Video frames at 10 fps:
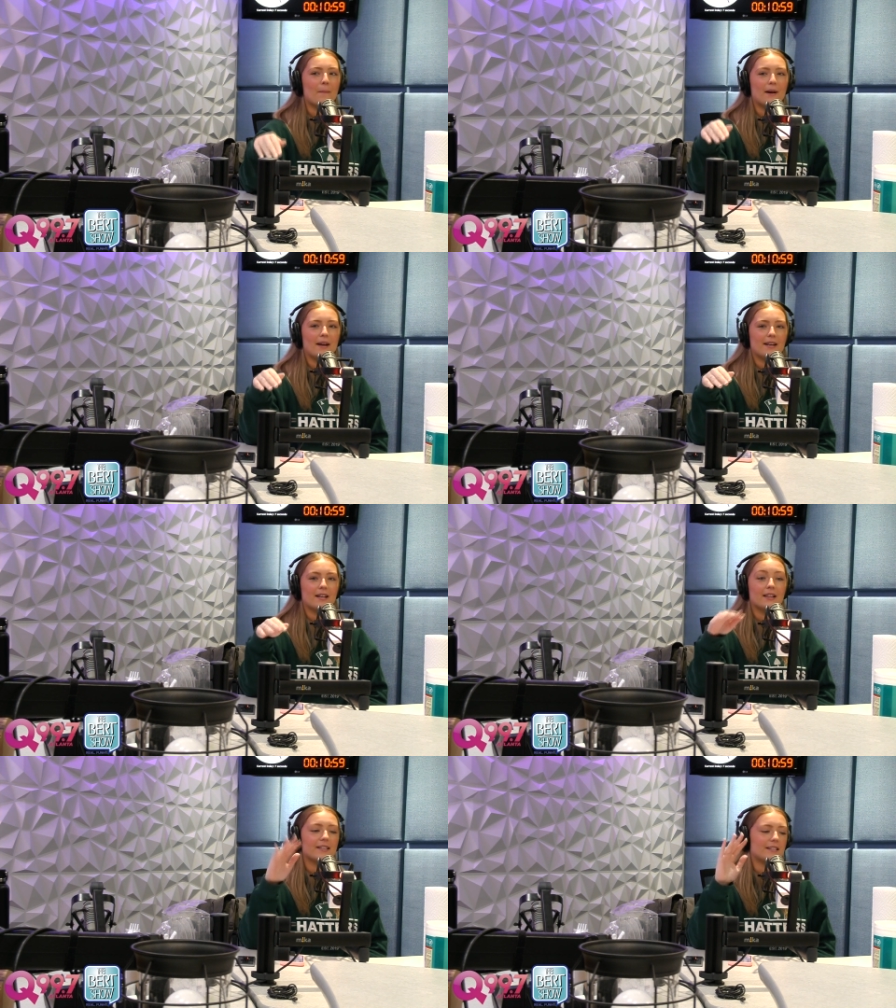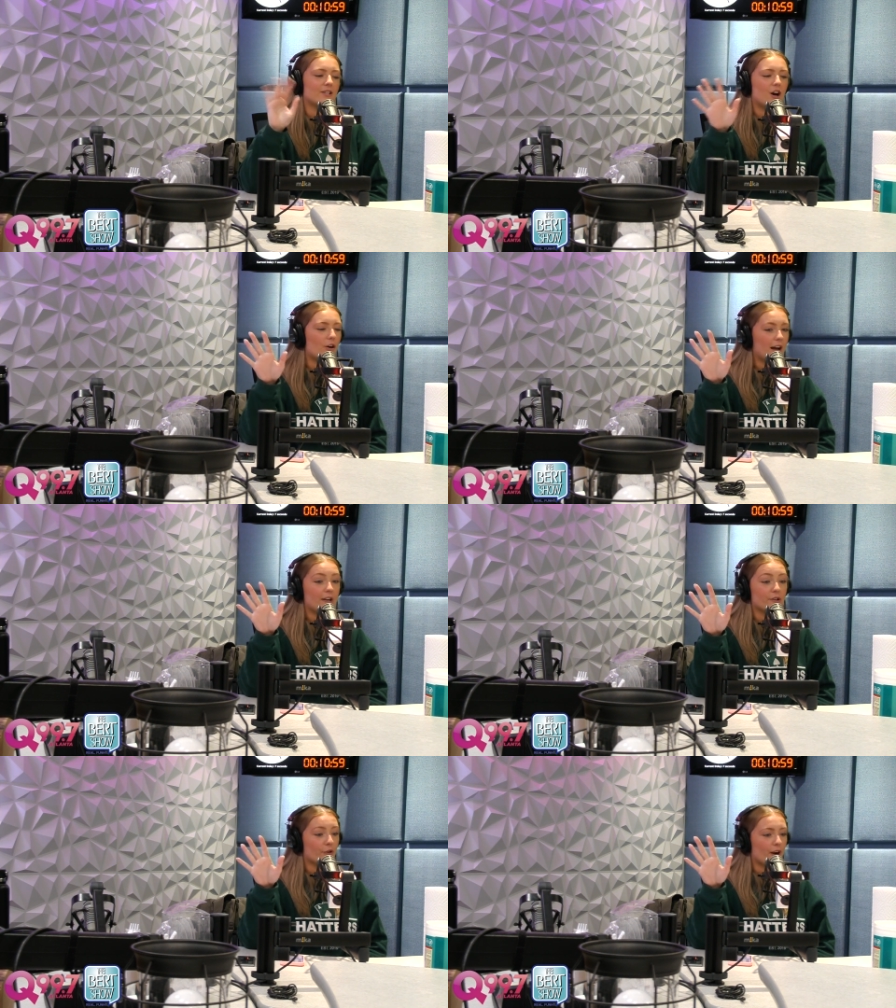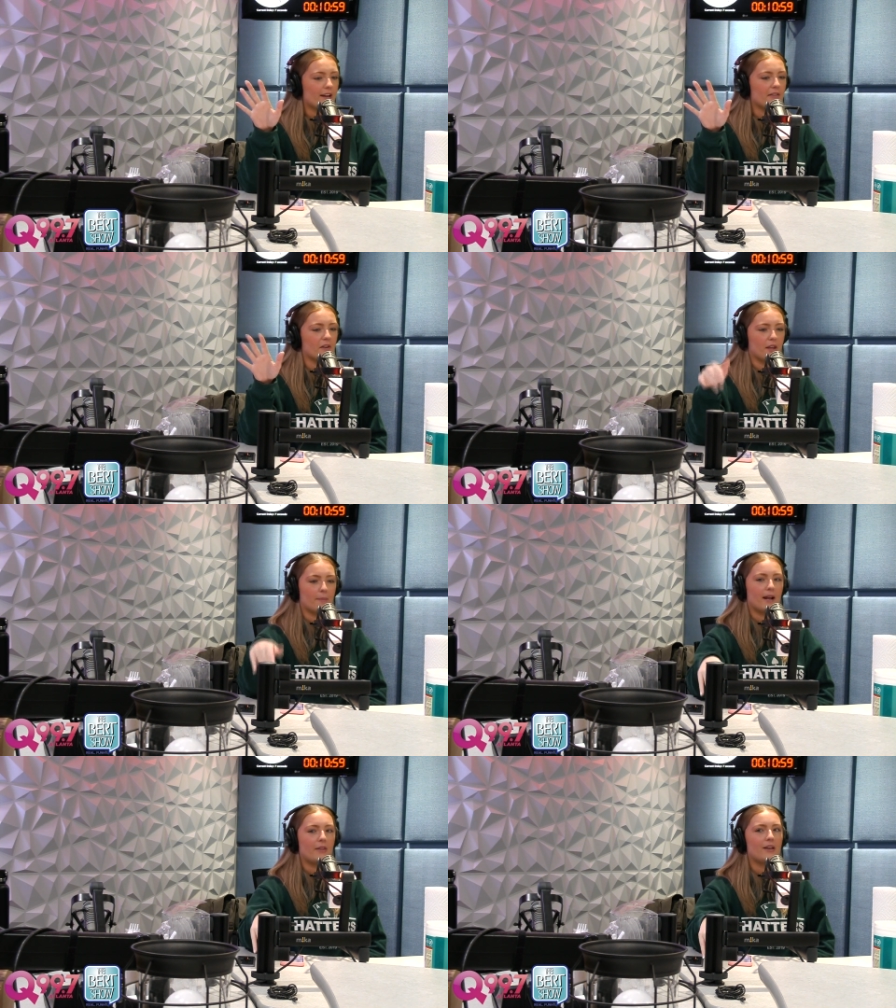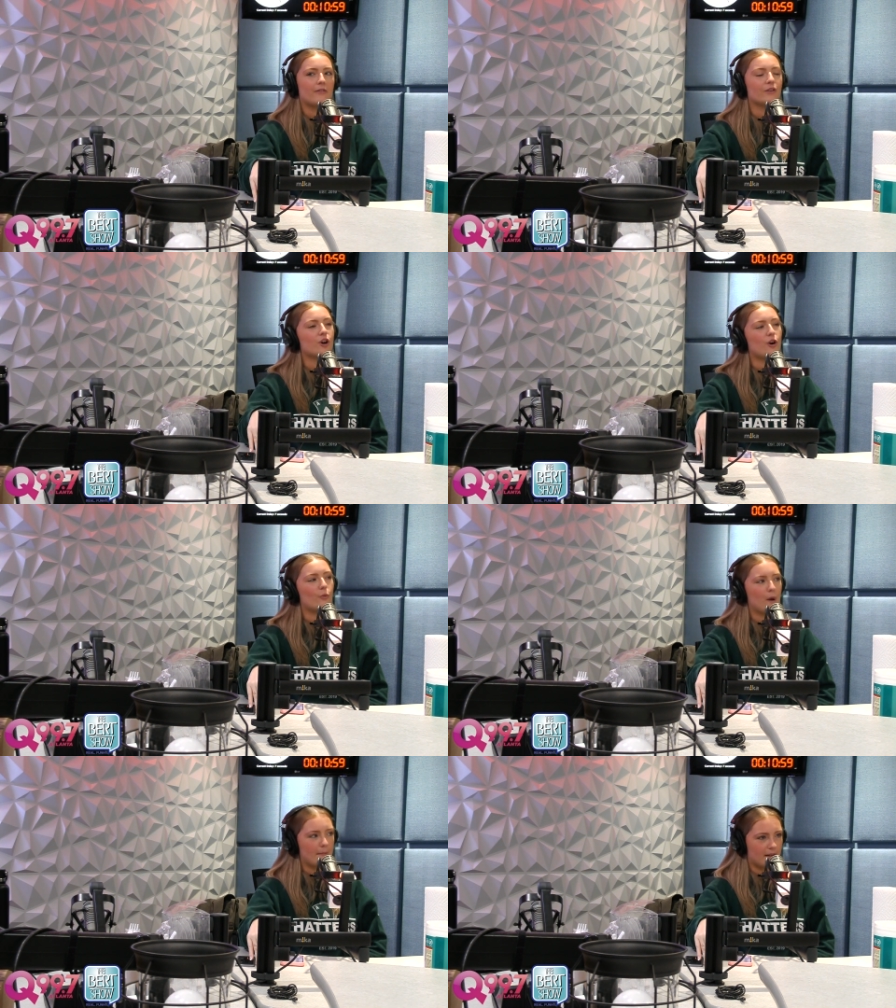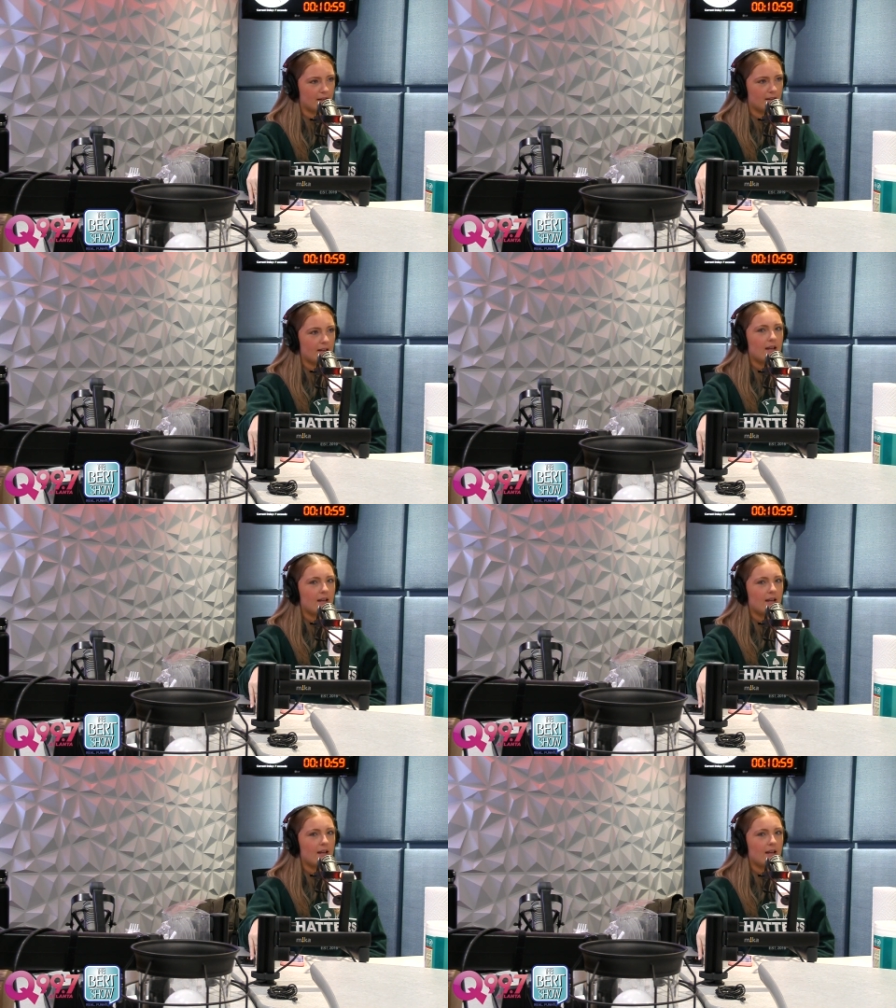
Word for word: But listen, tall guys are great and everything, but I think for tall women,